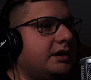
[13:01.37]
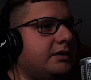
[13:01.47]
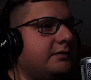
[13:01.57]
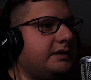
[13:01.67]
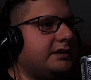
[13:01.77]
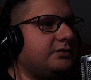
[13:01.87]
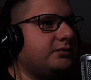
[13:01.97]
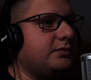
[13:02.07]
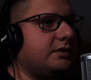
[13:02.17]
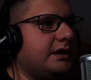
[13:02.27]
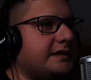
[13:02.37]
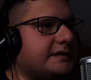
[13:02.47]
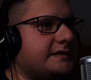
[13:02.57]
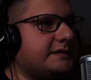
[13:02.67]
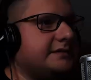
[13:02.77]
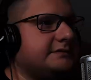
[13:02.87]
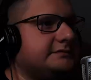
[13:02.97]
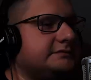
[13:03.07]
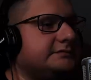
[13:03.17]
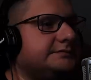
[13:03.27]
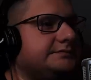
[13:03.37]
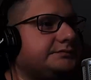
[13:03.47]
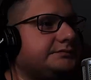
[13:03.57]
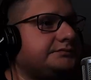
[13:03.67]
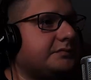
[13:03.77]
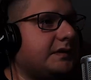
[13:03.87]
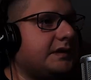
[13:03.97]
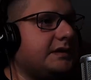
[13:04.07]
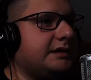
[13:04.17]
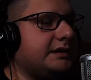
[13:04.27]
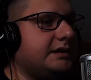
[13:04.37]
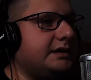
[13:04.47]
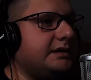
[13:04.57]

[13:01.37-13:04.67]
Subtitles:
we can do last thing in